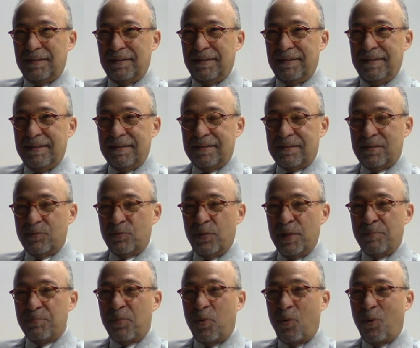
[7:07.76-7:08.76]
this
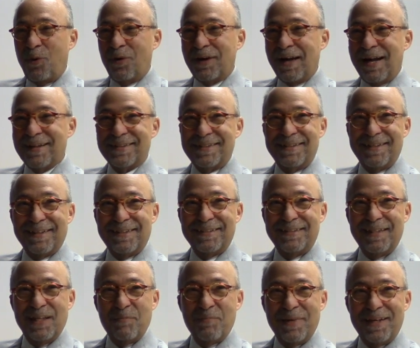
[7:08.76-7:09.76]
report on
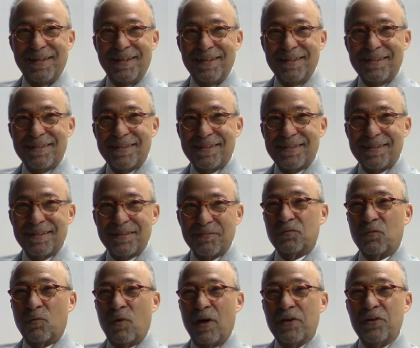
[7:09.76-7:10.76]
60 Minutes.
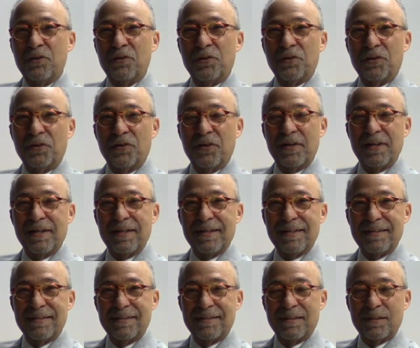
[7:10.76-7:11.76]
What you learn
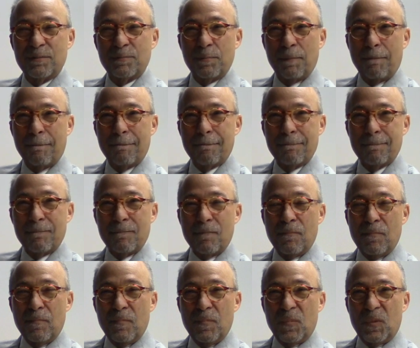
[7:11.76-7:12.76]
is
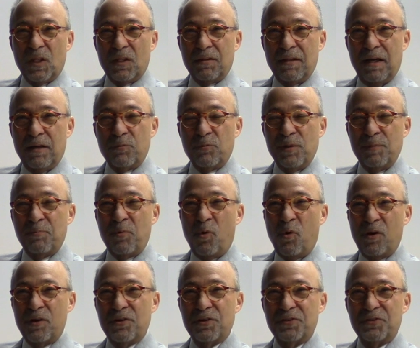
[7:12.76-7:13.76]
that
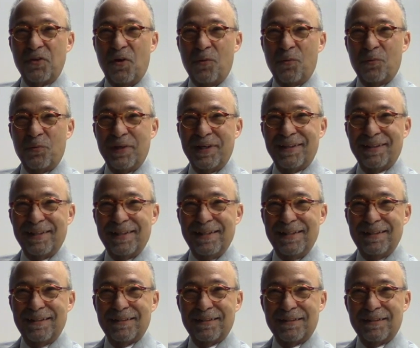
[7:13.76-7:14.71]
reporters don't really